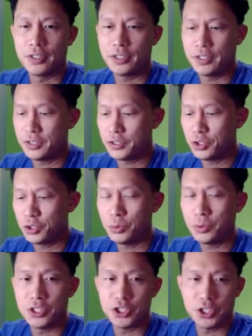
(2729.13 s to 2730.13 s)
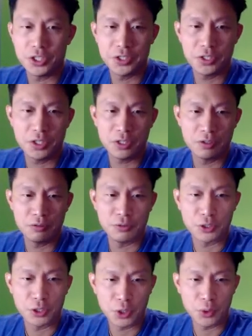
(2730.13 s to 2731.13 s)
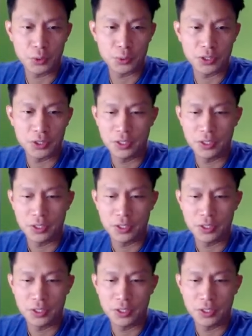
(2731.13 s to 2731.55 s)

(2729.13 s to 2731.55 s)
is to a gist of the code